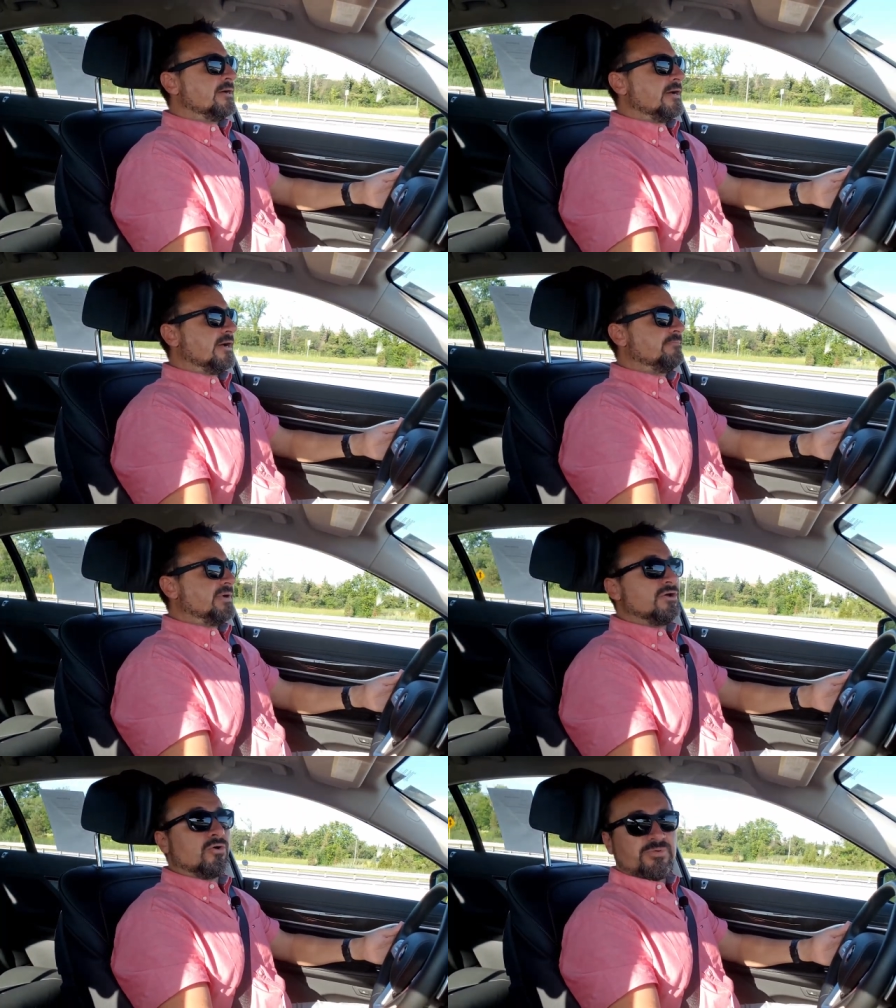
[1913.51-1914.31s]
um,
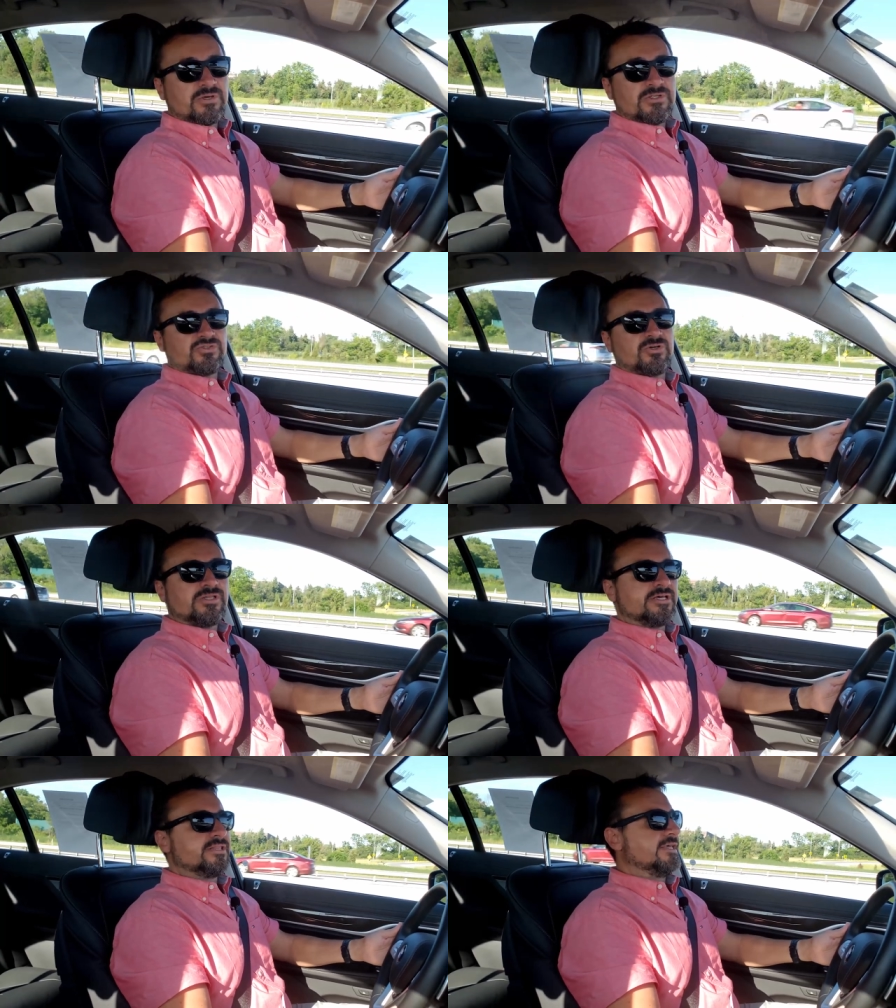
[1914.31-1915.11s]
I hope you
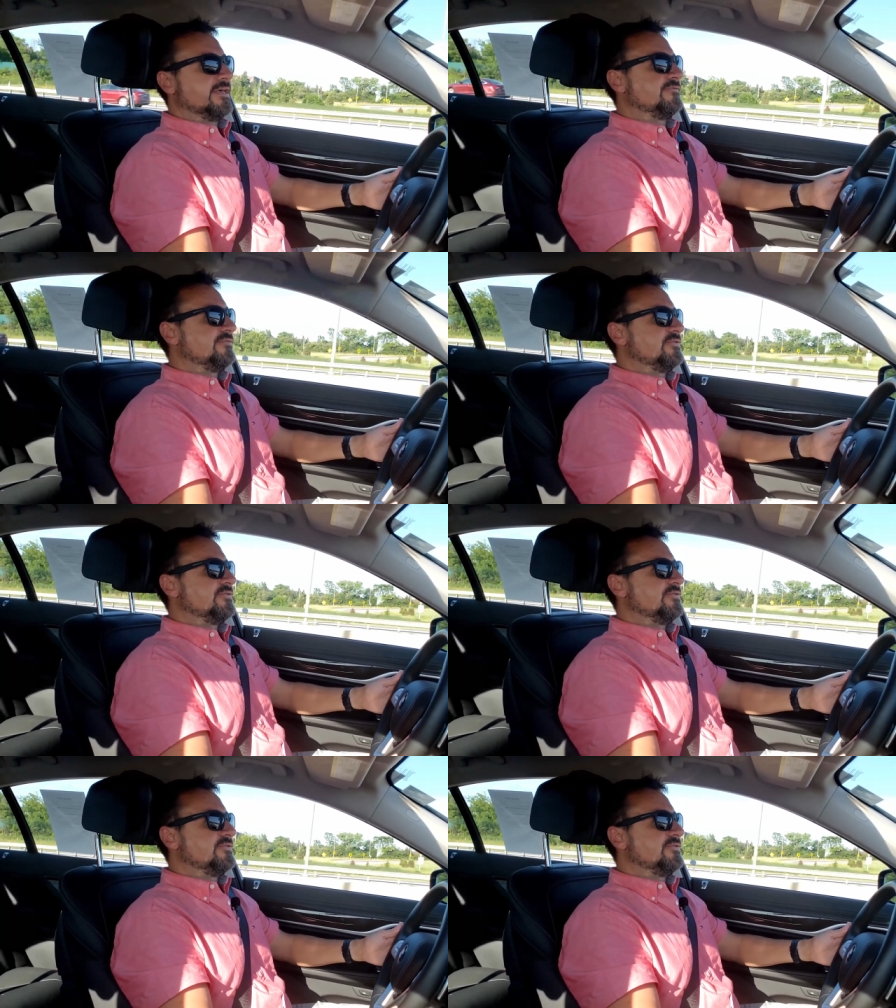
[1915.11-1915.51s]
enjoyed it. If